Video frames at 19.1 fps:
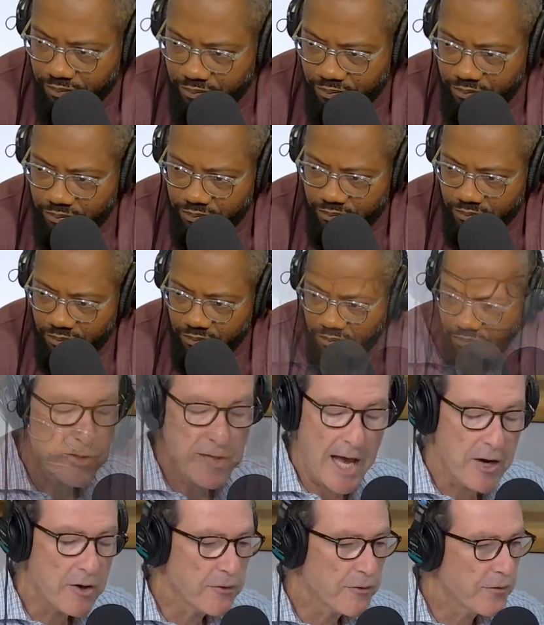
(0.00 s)
Well,
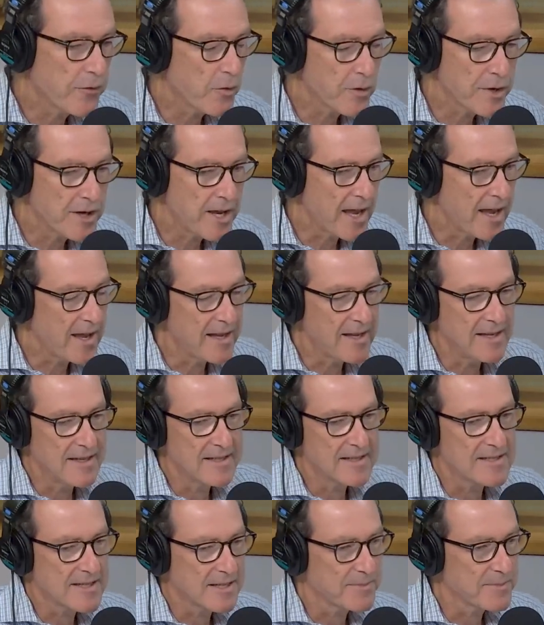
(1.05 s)
904 Day
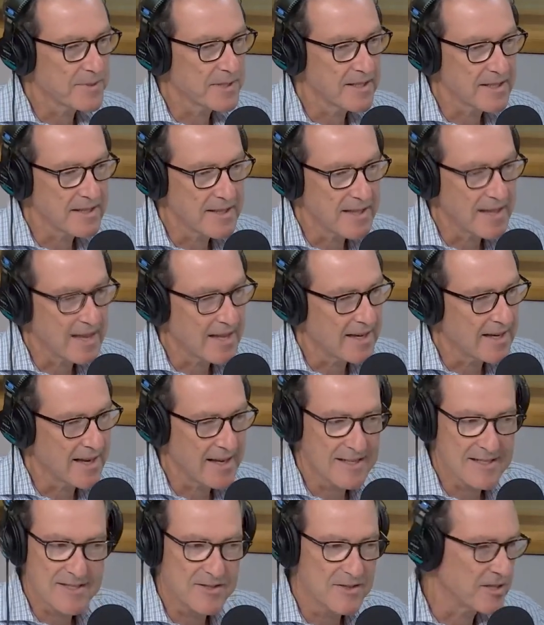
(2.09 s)
is something that
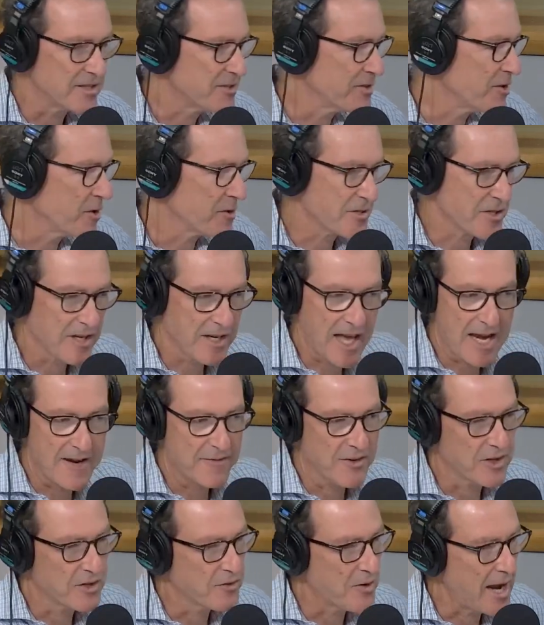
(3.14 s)
has, as you know, is a kind of
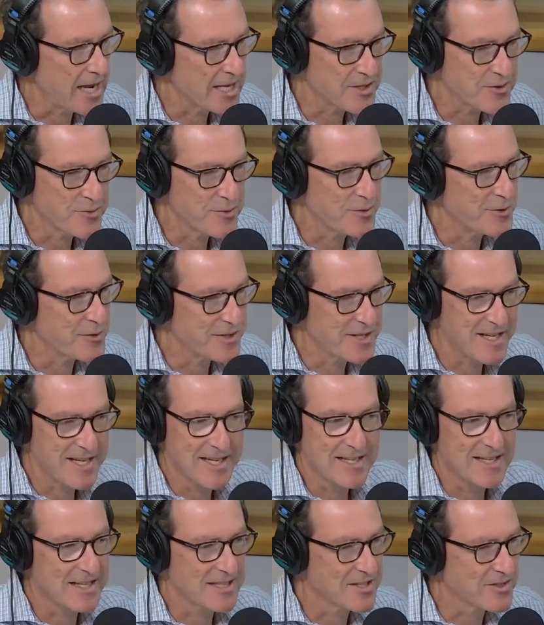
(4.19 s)
a grassroots
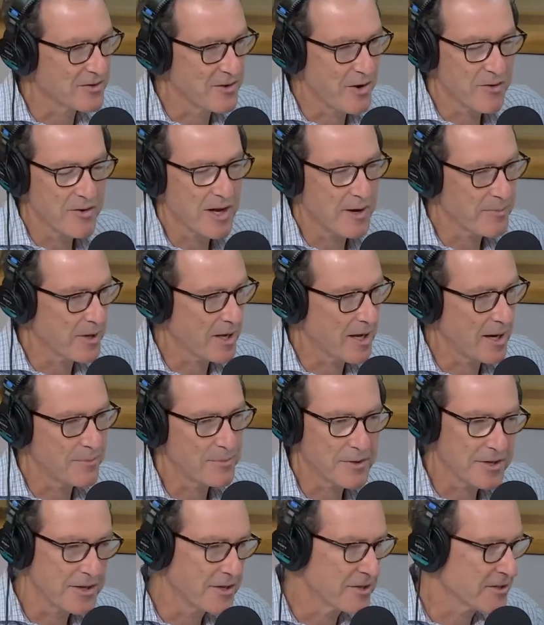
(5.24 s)
thing that's grown up a
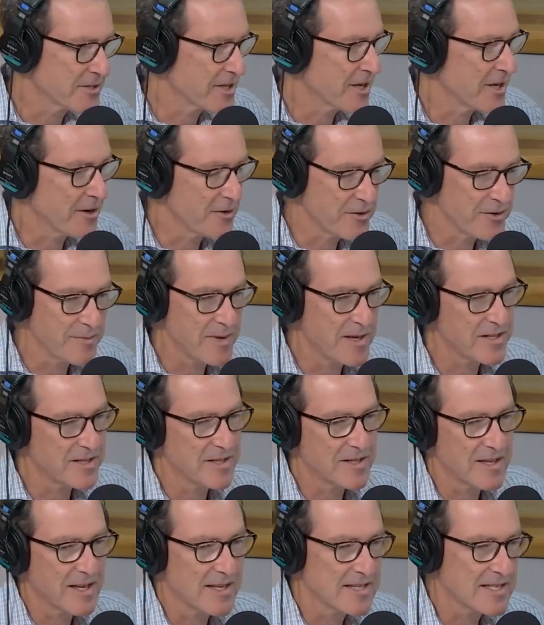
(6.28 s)
couple of years ago. You
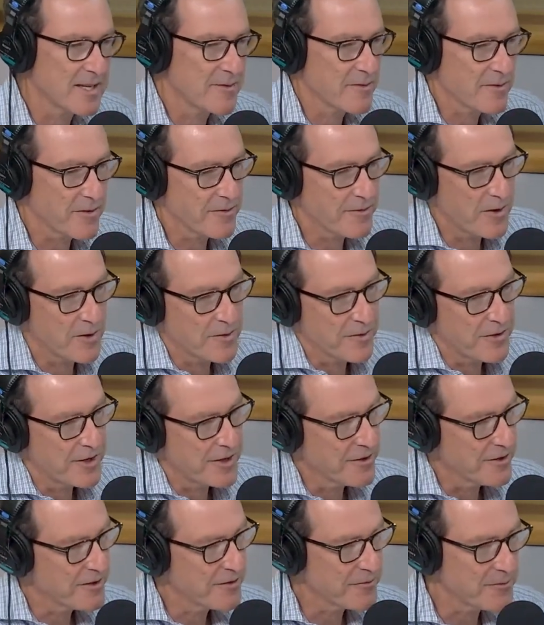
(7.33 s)
mentioned that some of the folks
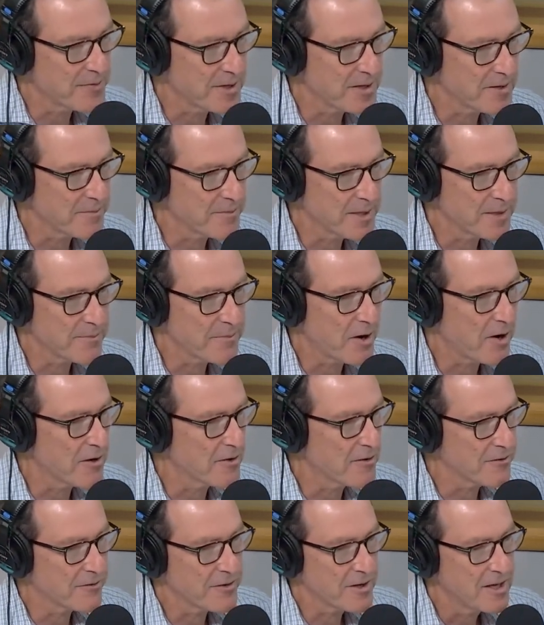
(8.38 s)
here have been a big
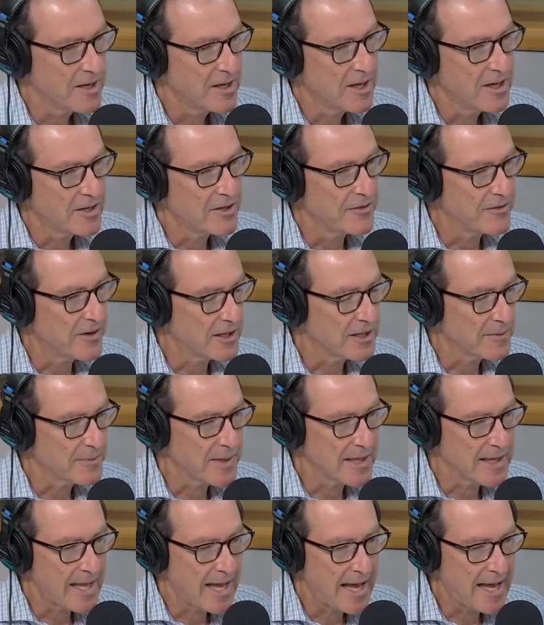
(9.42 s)
part of
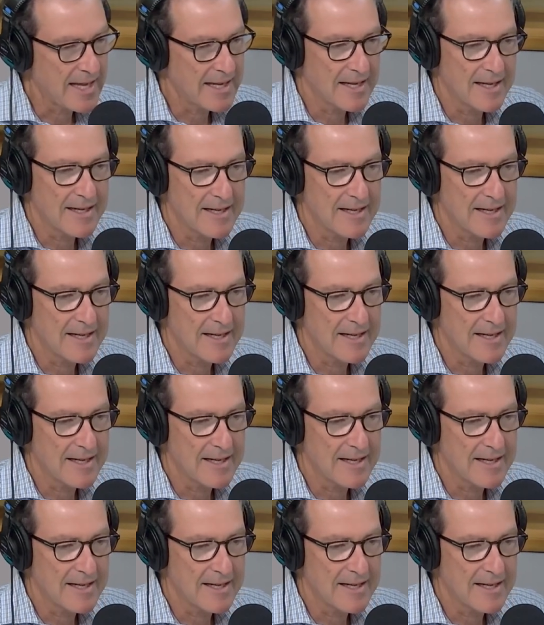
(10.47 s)
developing that